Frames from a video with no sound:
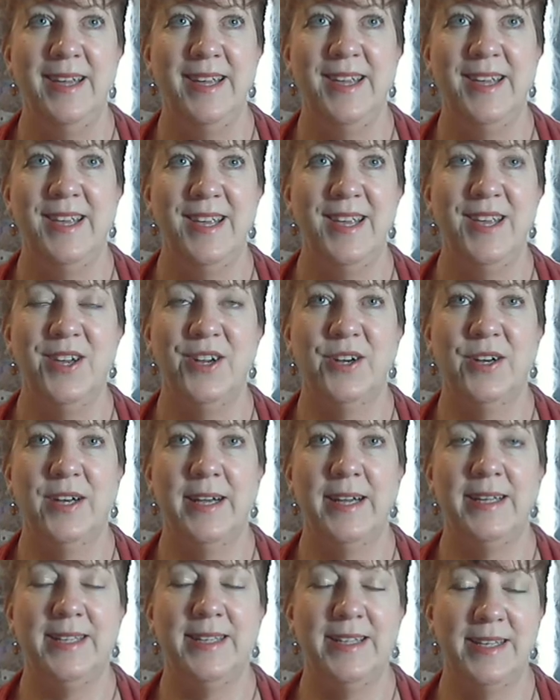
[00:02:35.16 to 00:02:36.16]

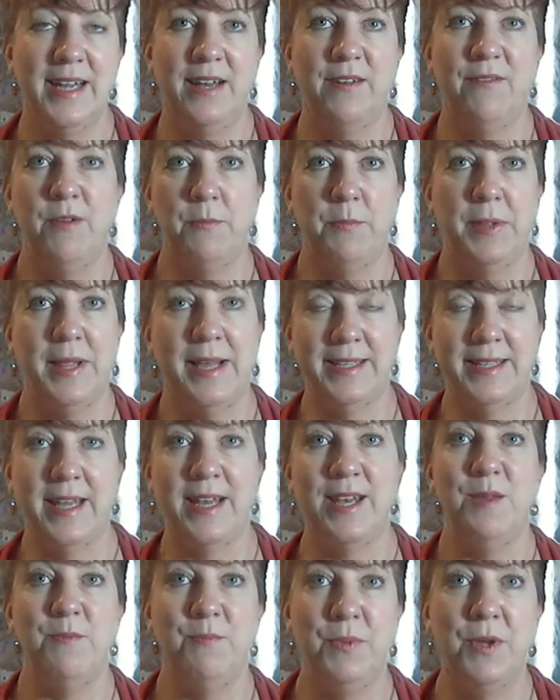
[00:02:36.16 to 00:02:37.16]
here instead of in place. I
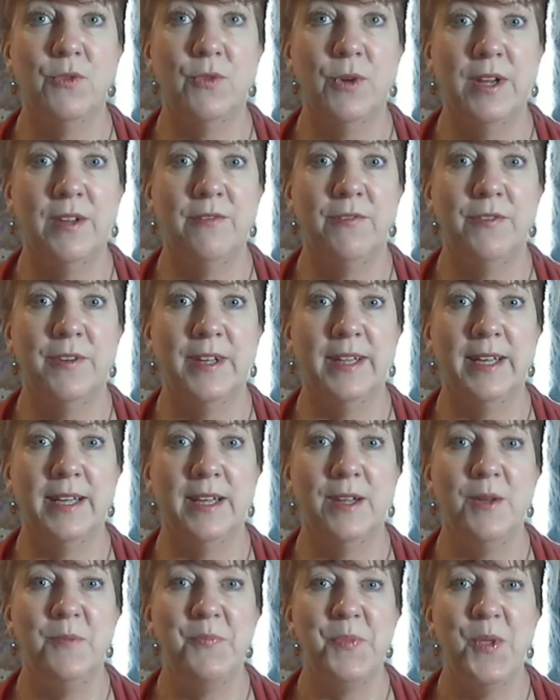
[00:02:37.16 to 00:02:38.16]
need big ring filling.